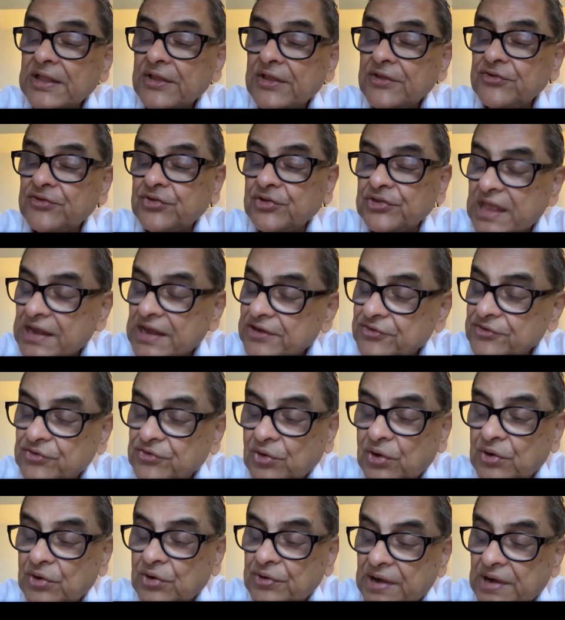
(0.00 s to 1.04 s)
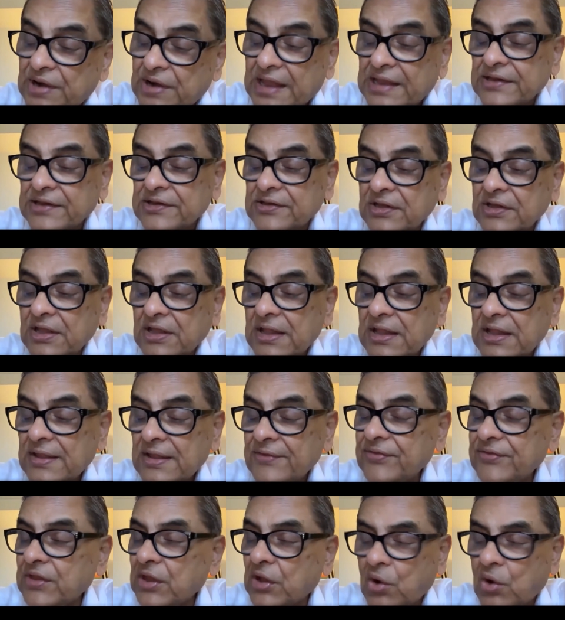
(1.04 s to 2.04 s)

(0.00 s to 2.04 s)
So that is all right, the